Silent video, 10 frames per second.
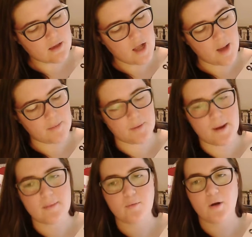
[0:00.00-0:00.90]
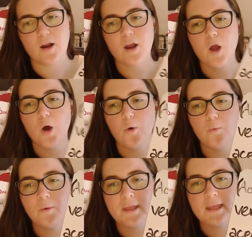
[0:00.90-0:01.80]
caparemur,
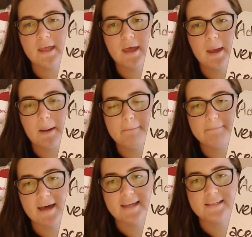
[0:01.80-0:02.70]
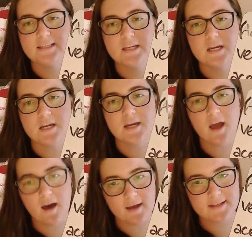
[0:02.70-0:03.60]
we might
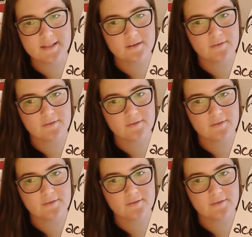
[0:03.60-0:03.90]
not,